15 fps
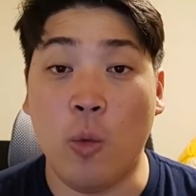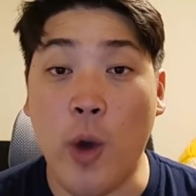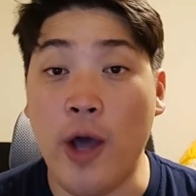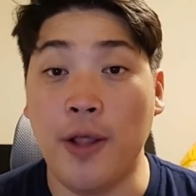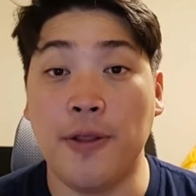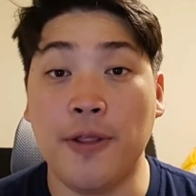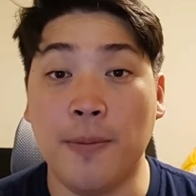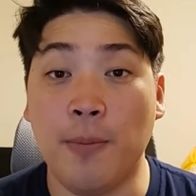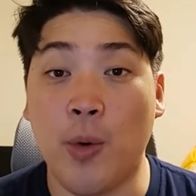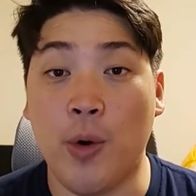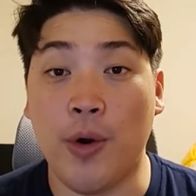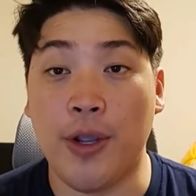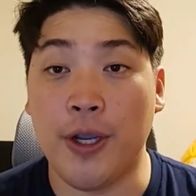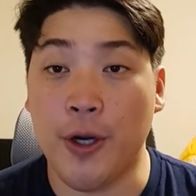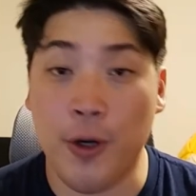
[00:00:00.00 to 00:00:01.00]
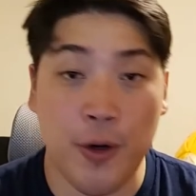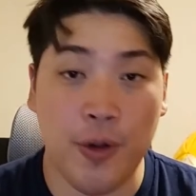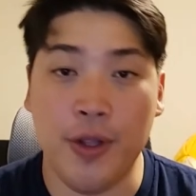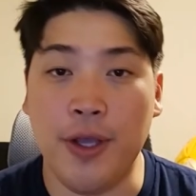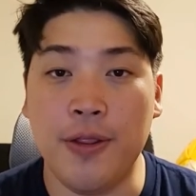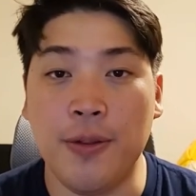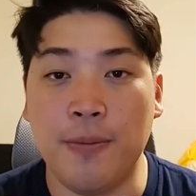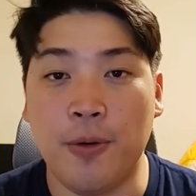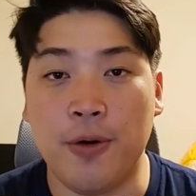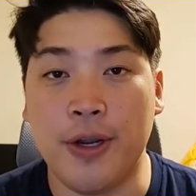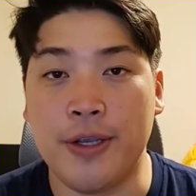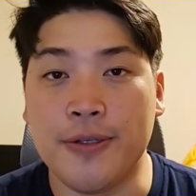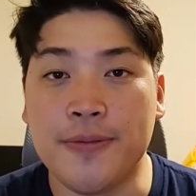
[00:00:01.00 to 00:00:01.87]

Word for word: well in the morning, early in the morning?